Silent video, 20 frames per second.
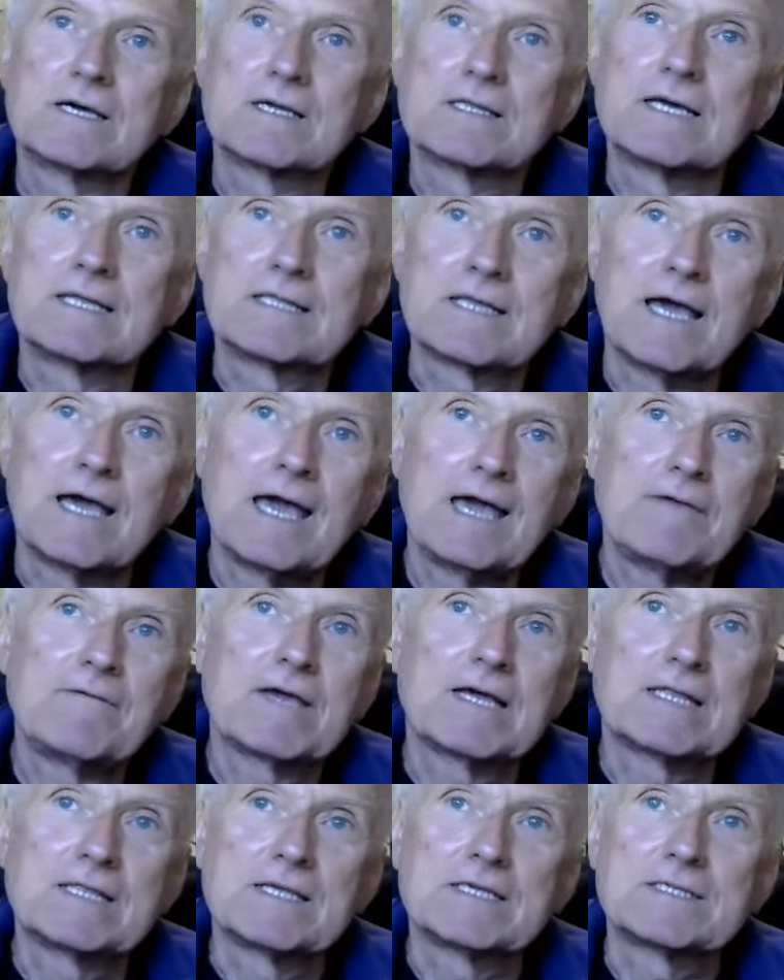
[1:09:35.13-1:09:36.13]
that having
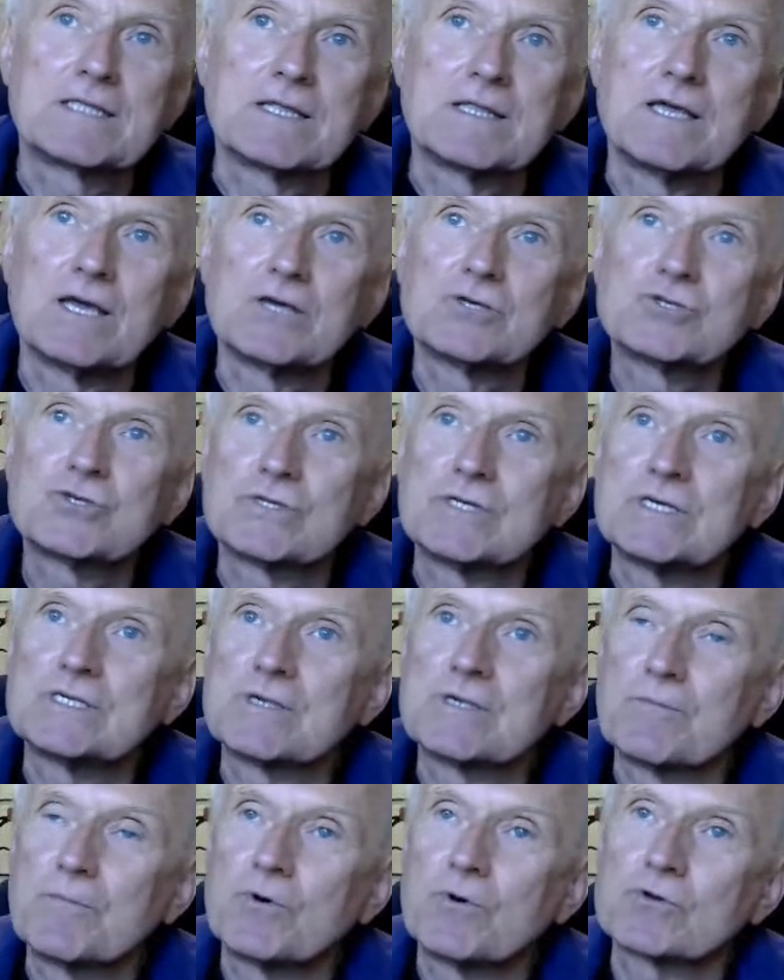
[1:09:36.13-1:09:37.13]
a destination is
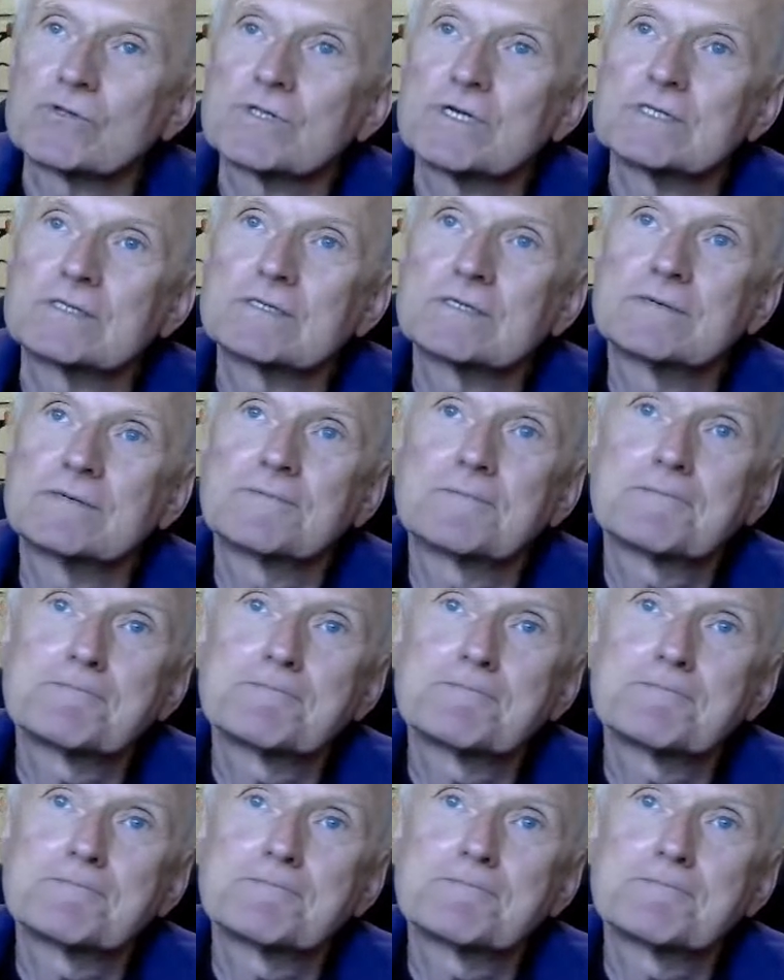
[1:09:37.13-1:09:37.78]
important.